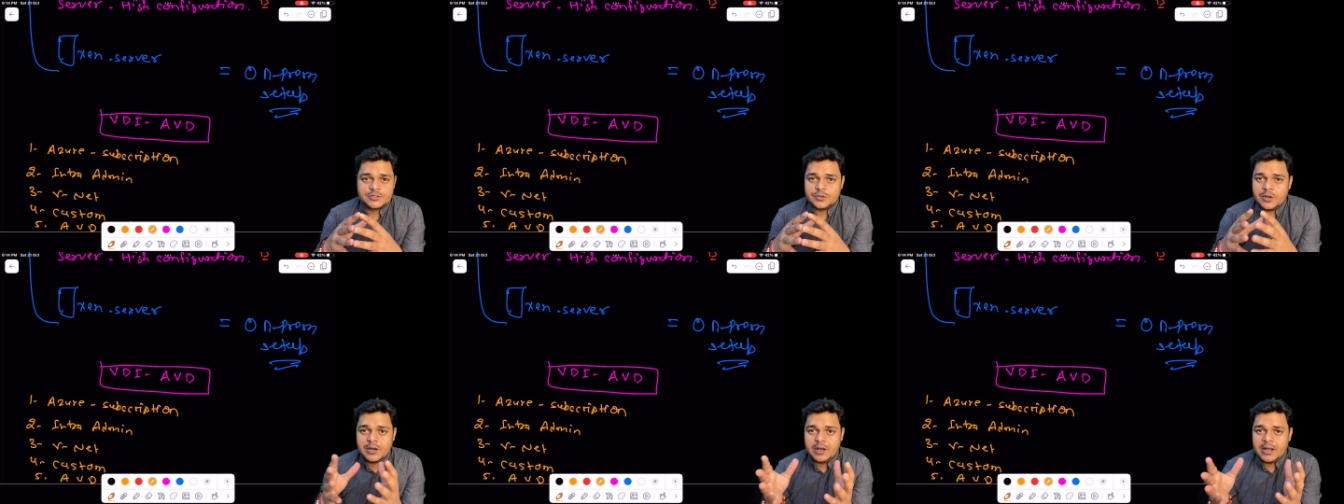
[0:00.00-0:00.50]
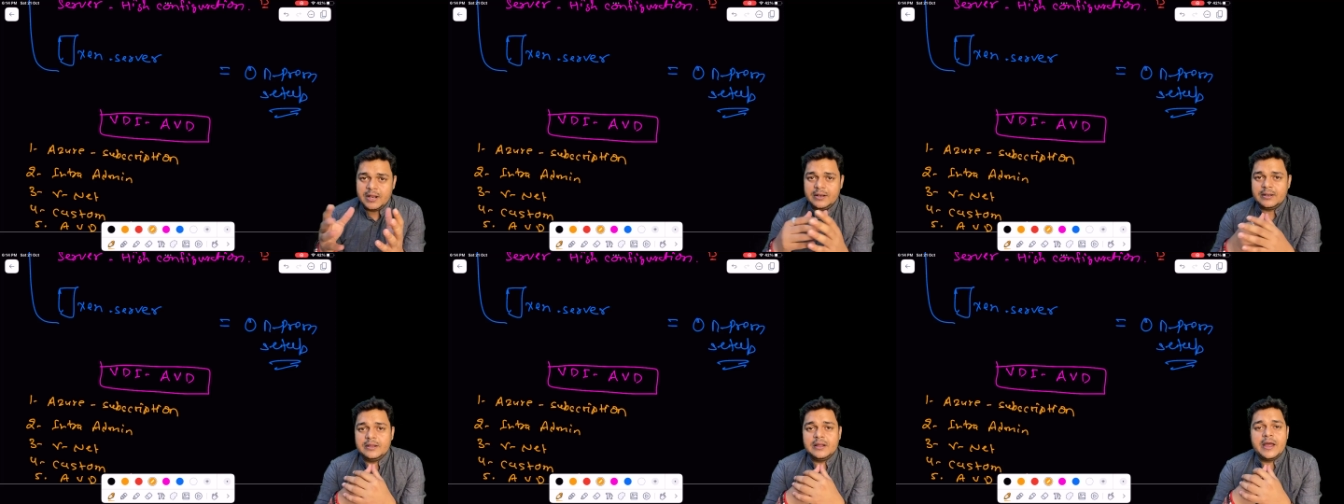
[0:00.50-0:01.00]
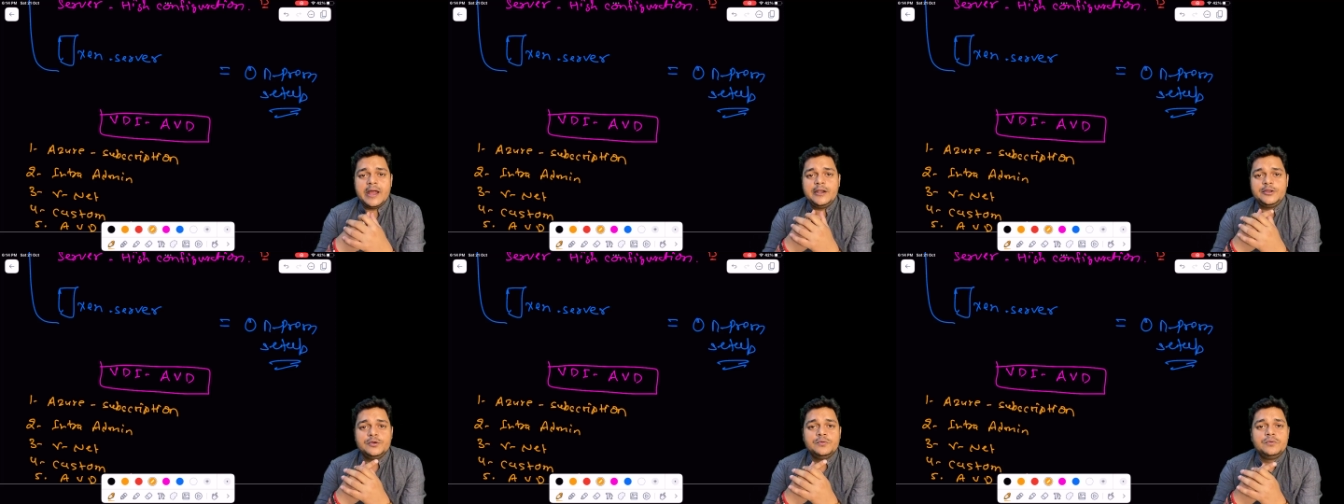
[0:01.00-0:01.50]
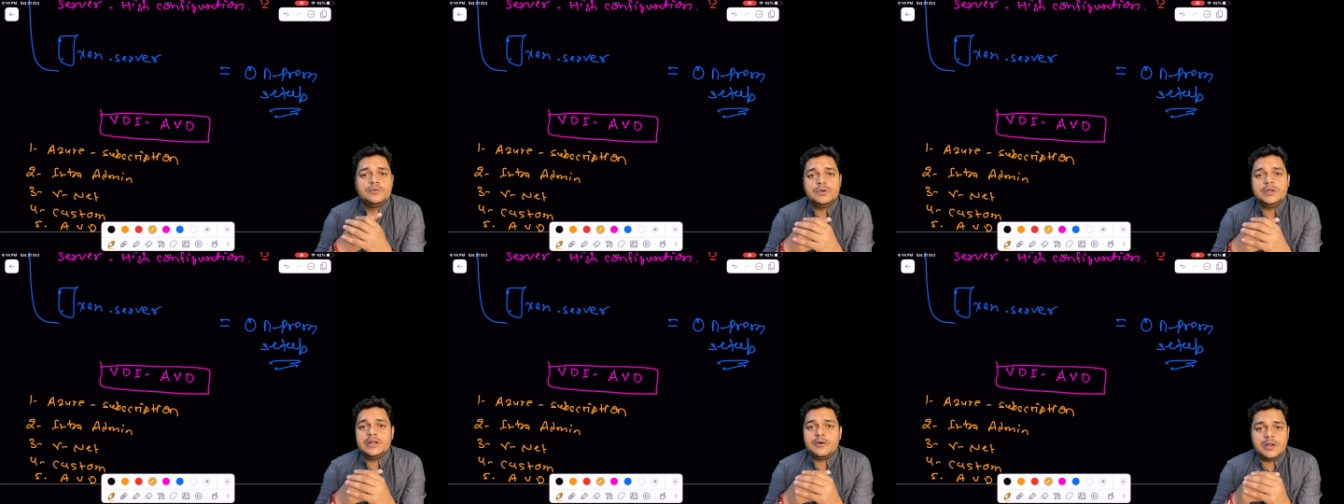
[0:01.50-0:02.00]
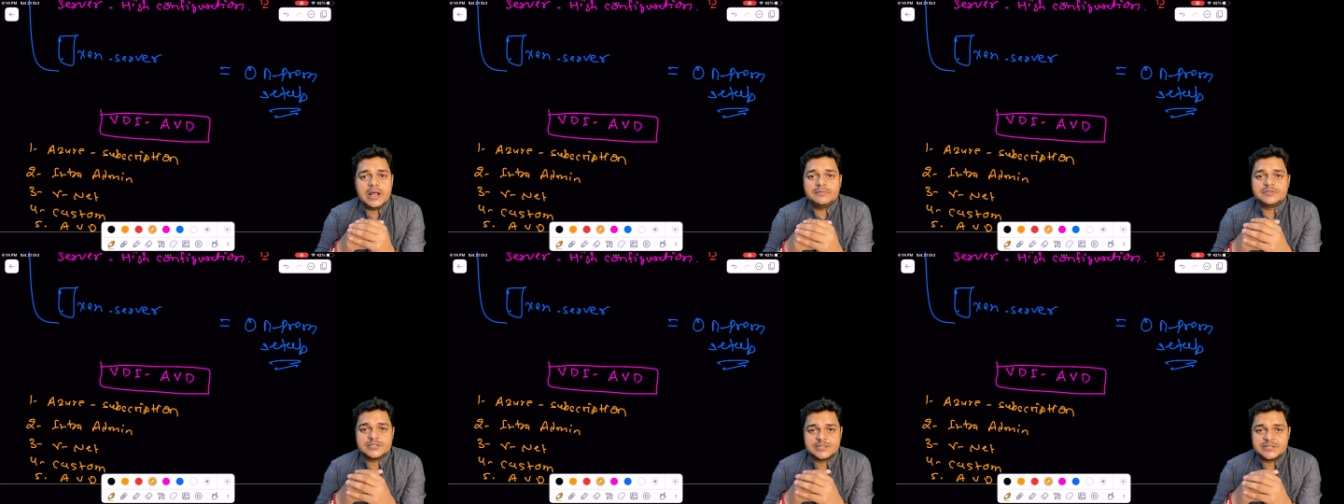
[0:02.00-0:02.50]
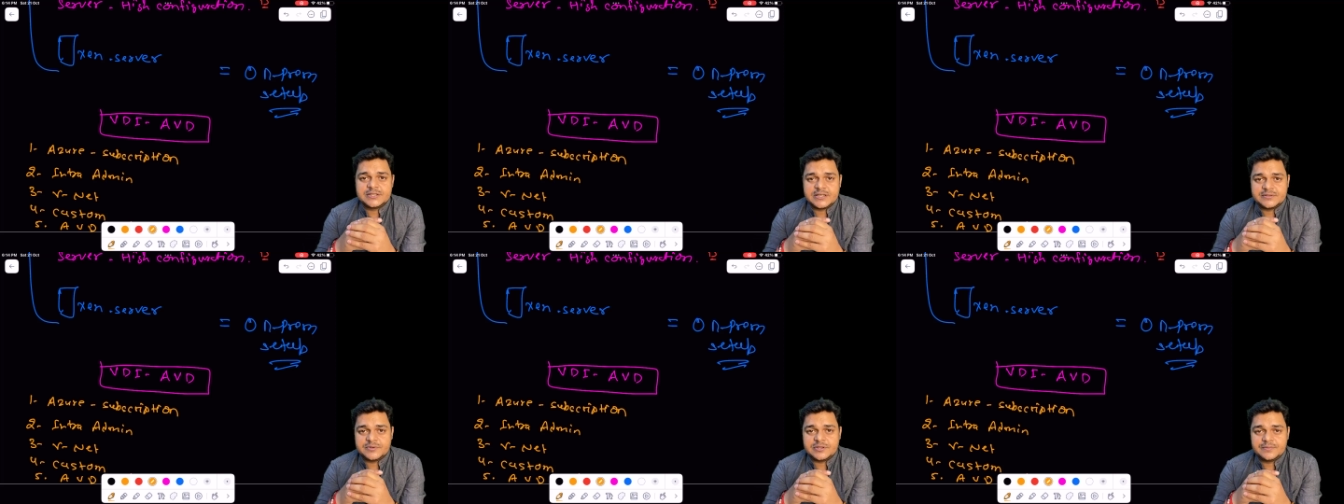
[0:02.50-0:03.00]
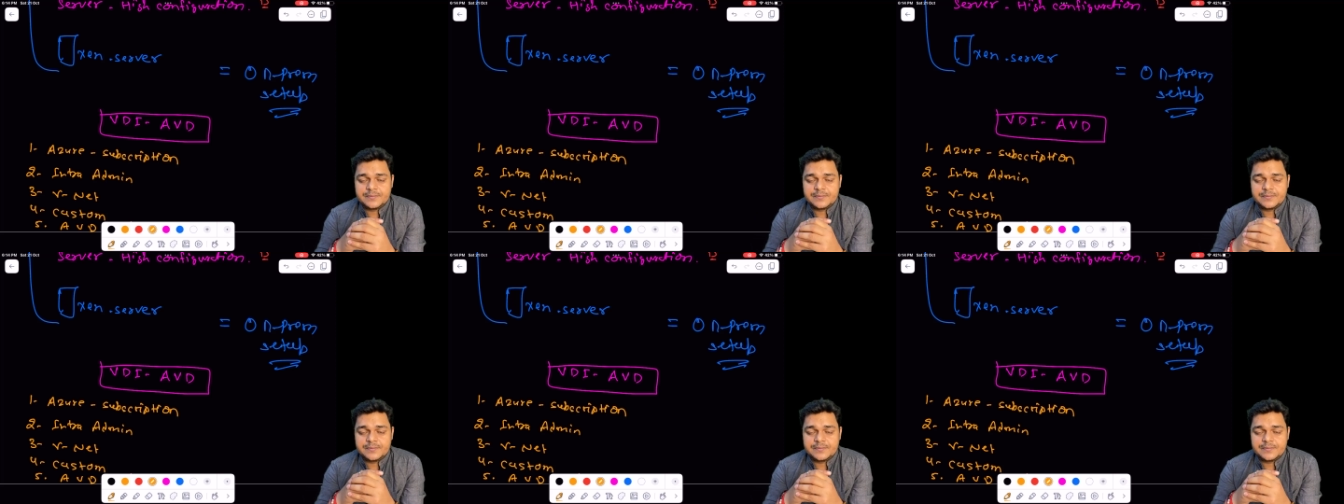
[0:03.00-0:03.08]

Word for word: So I'll add you in our live sessions as well.